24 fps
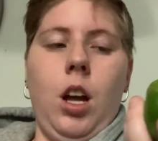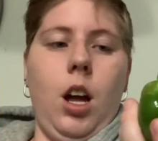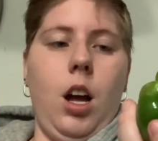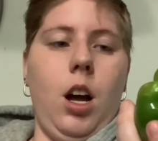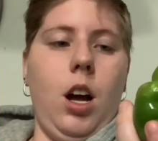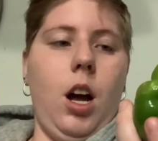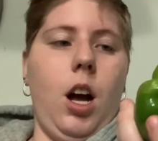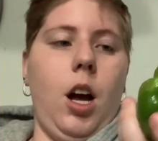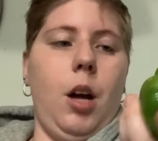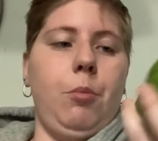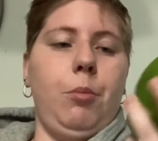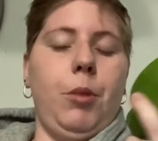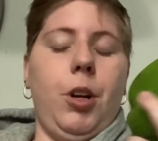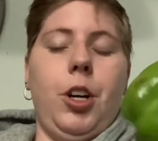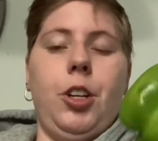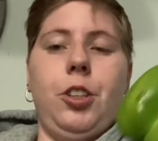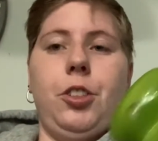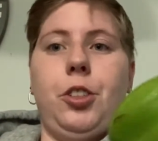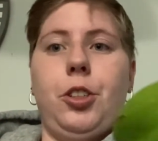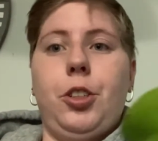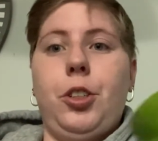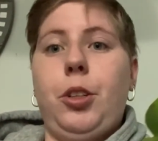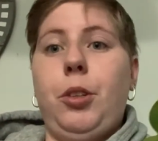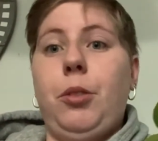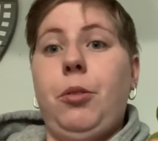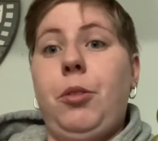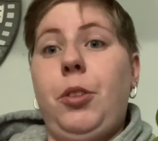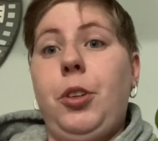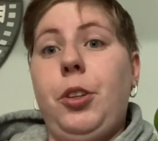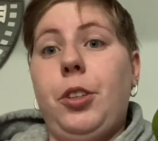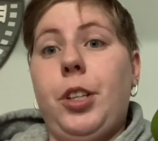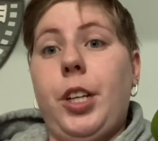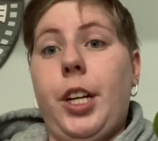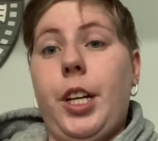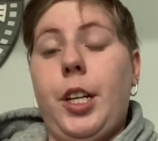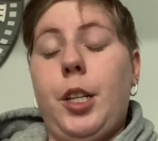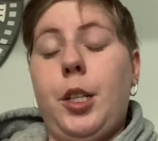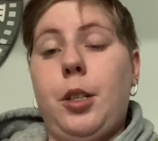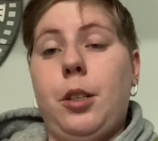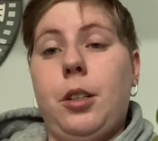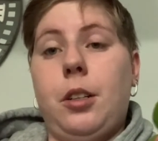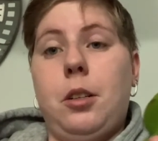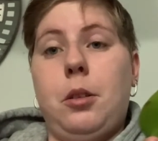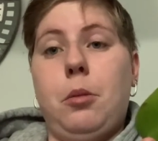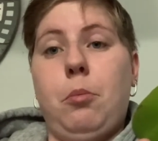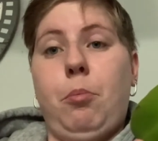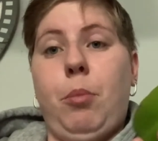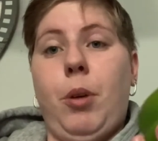I'm not sure if you
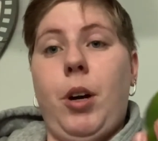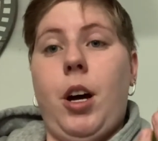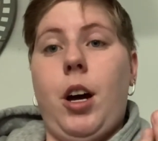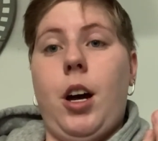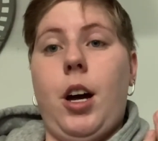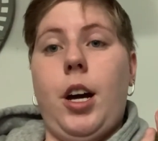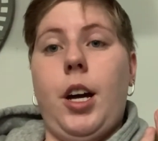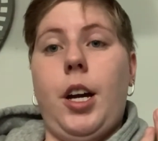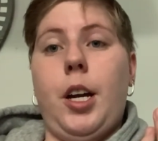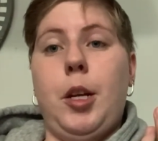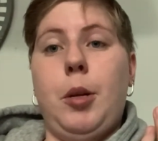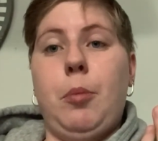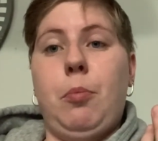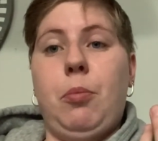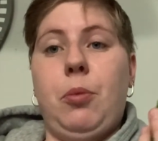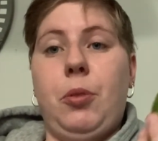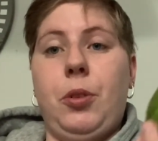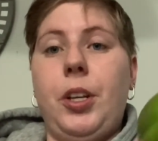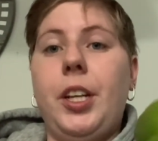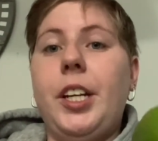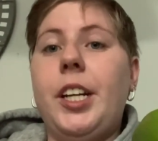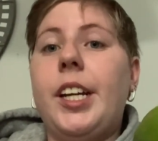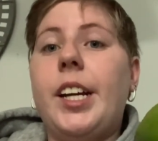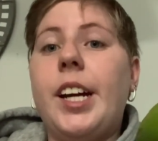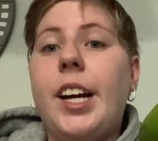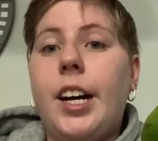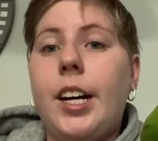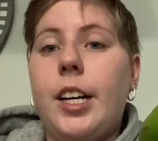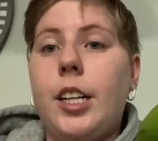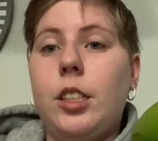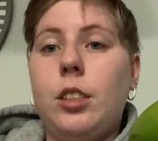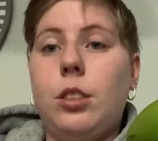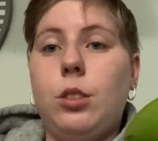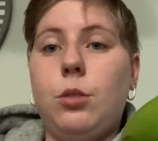can buy pre-cut